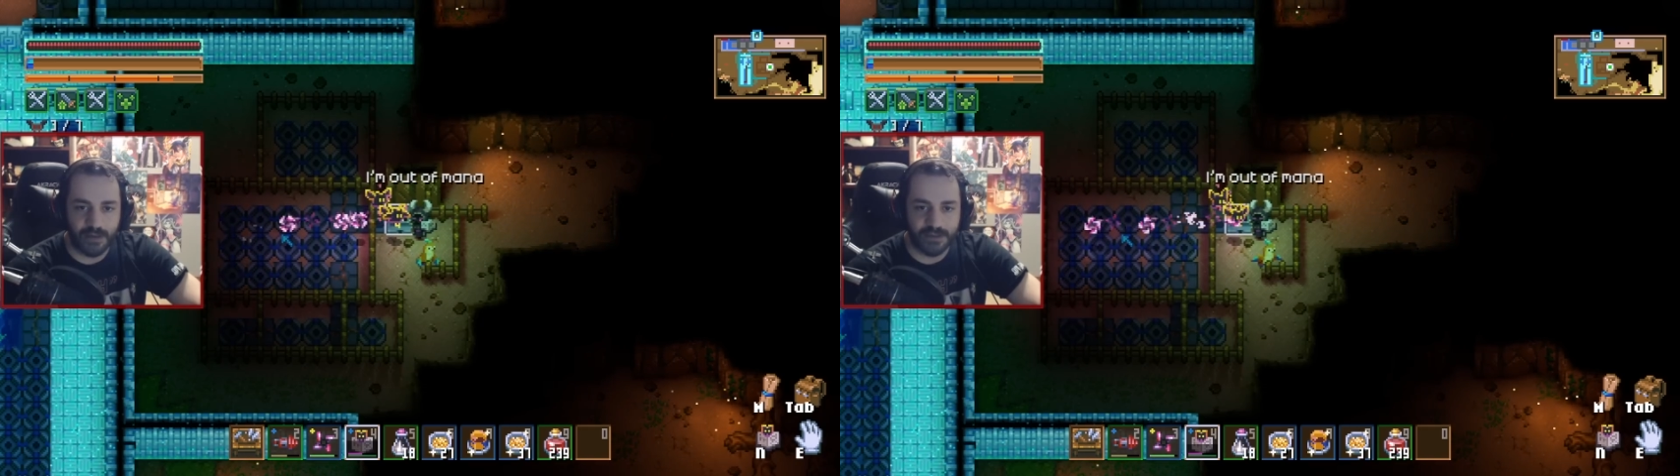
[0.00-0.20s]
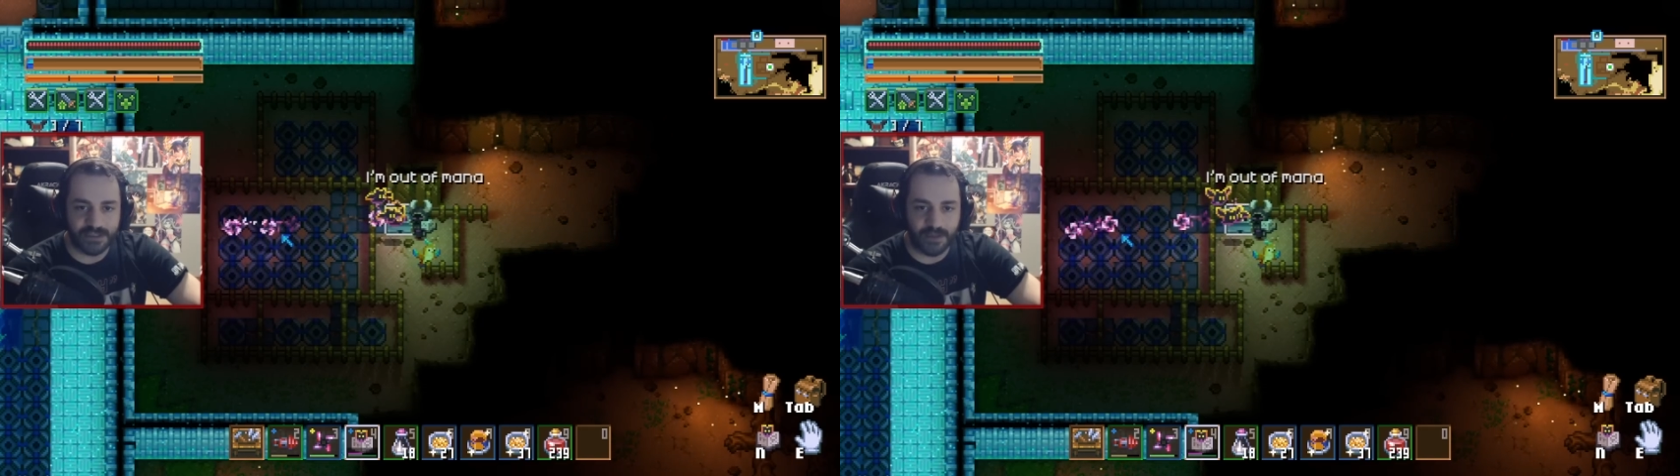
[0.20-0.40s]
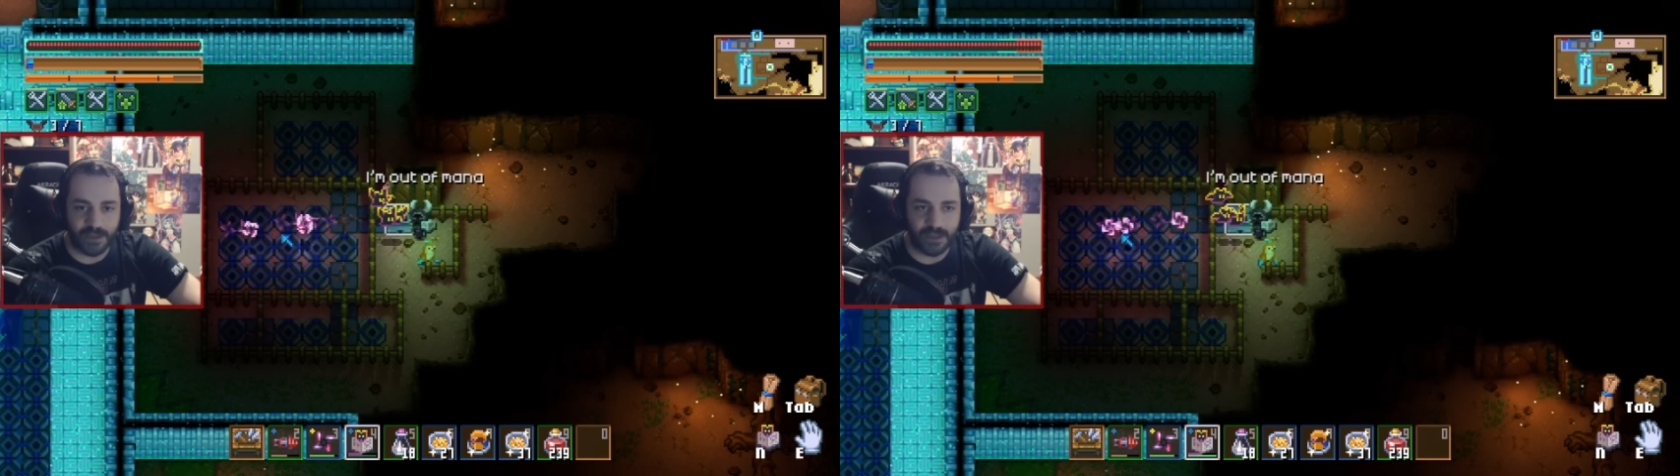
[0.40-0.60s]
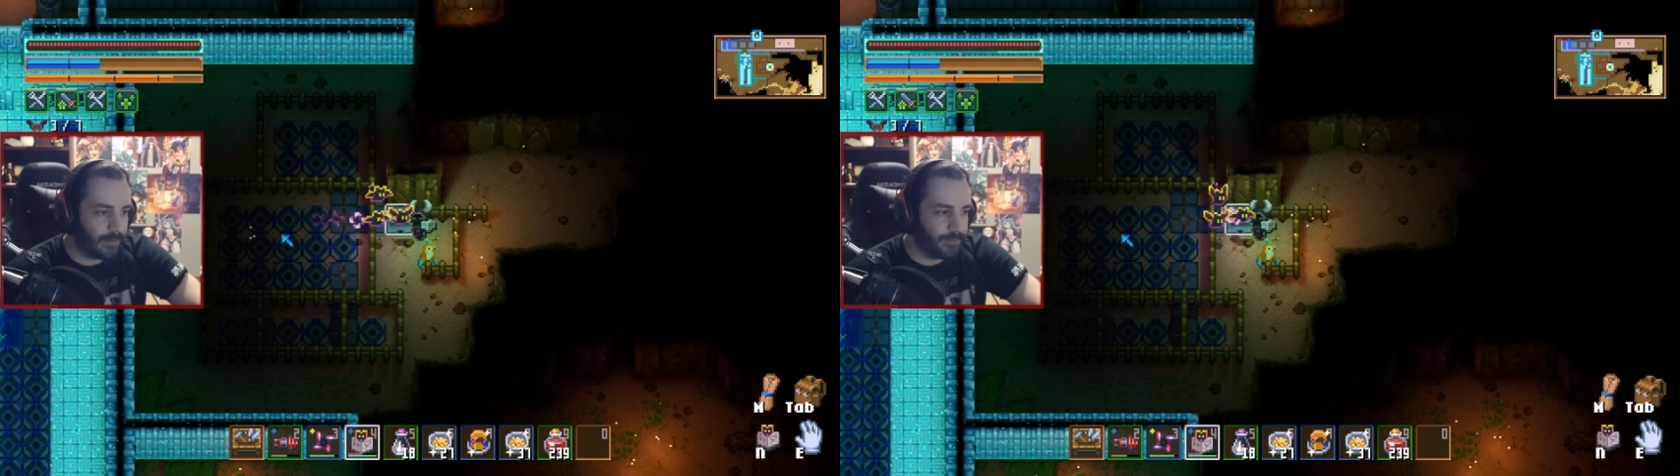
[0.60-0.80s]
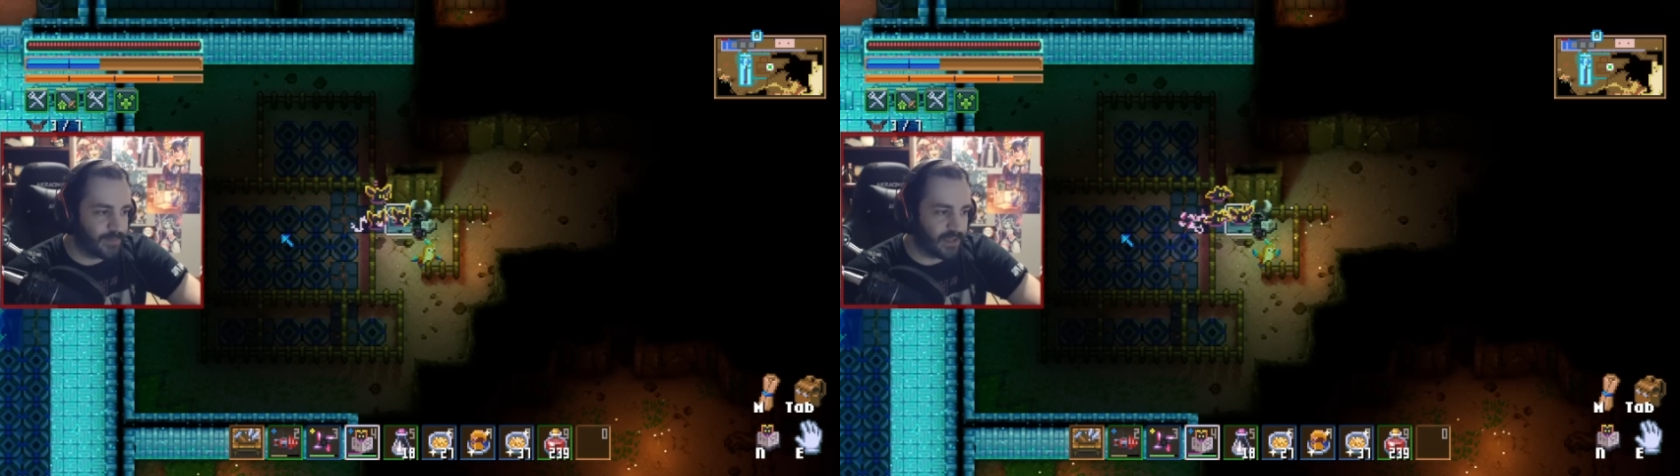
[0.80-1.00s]

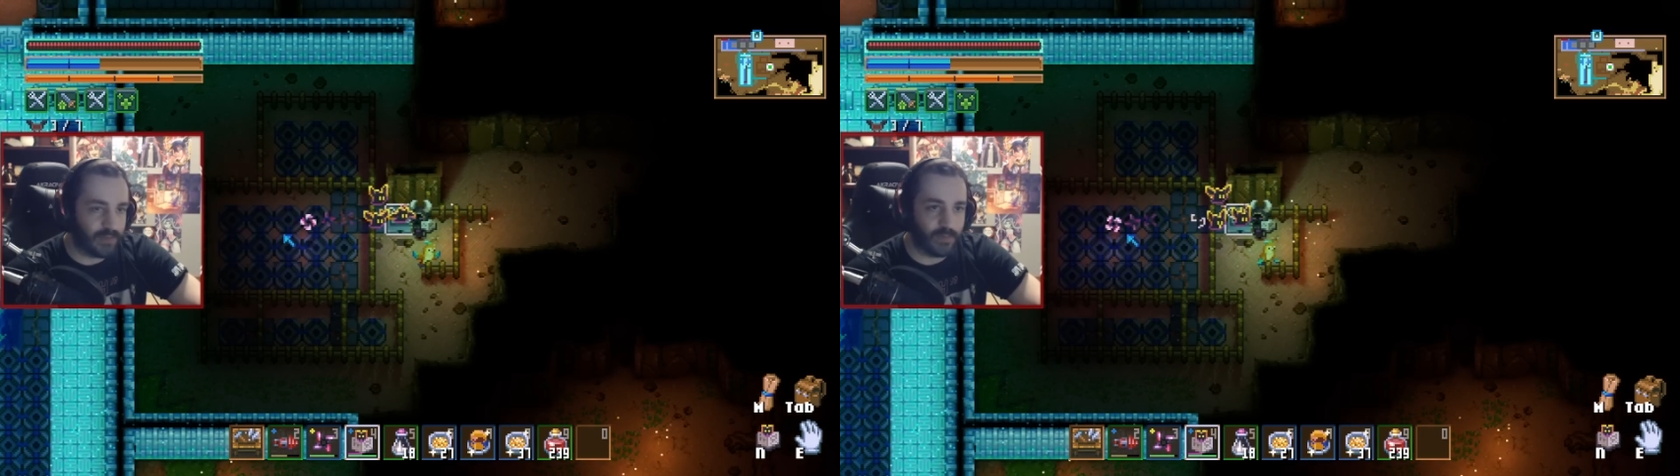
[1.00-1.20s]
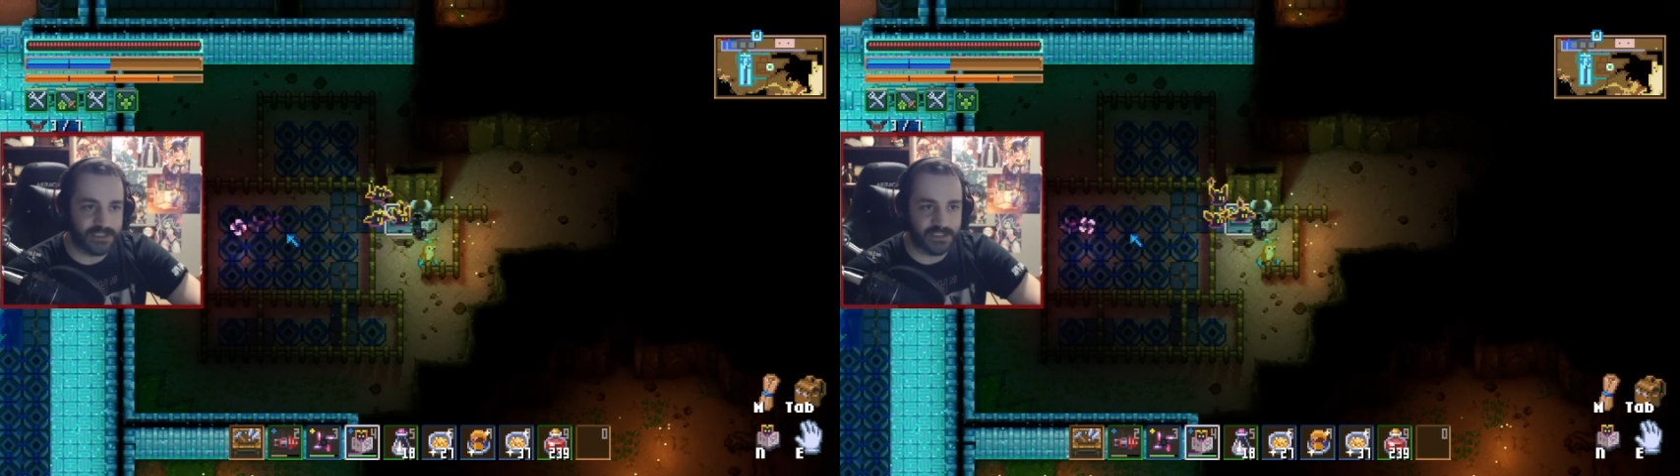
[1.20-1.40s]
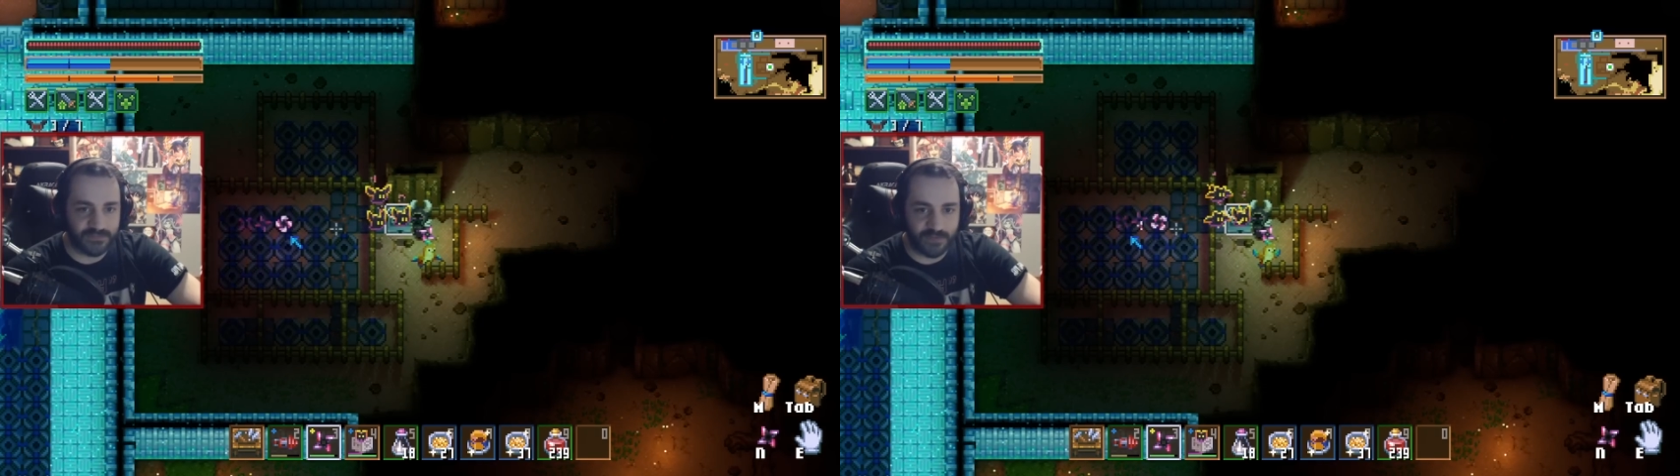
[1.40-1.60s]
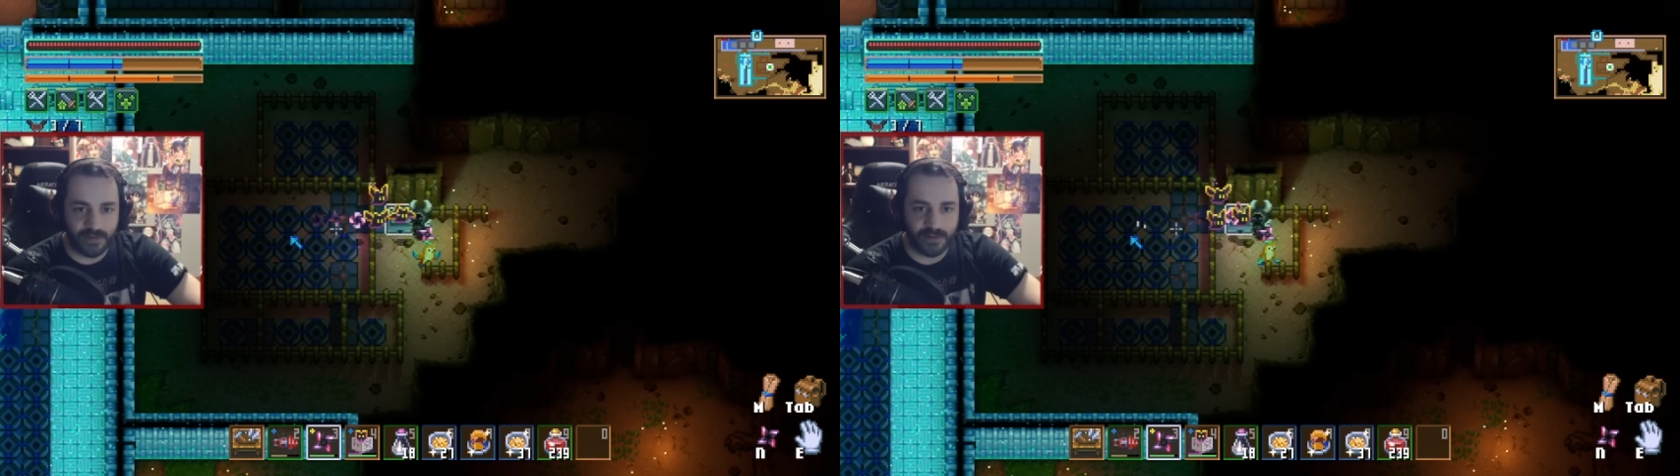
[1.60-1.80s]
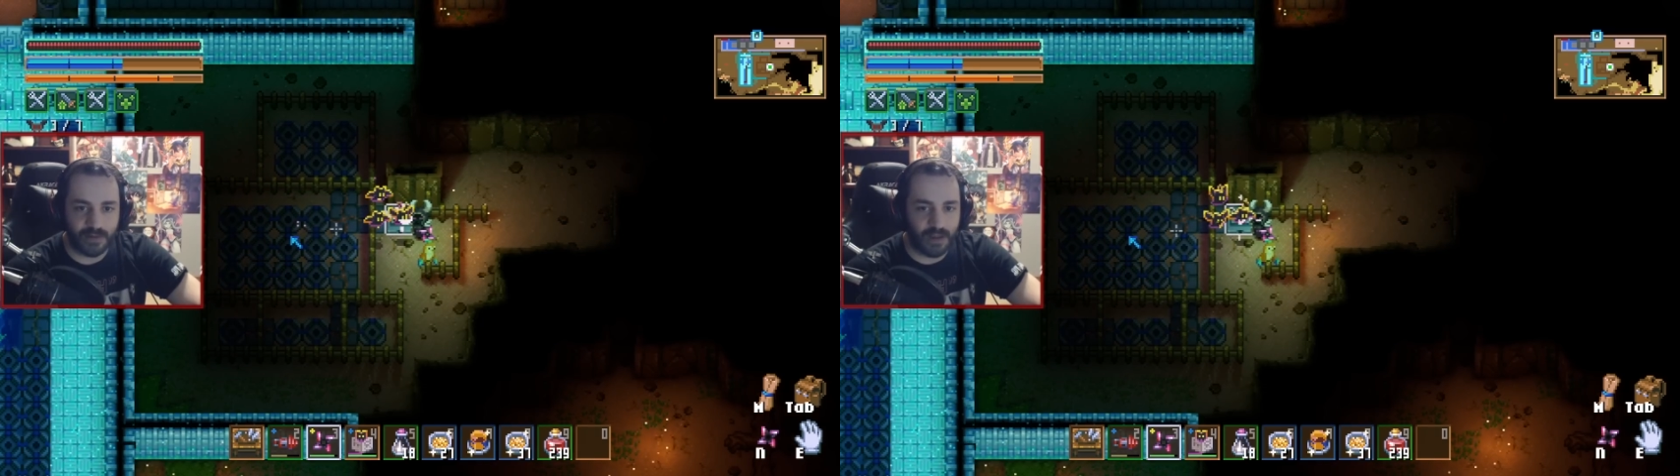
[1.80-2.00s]
summoning, and then once it's full,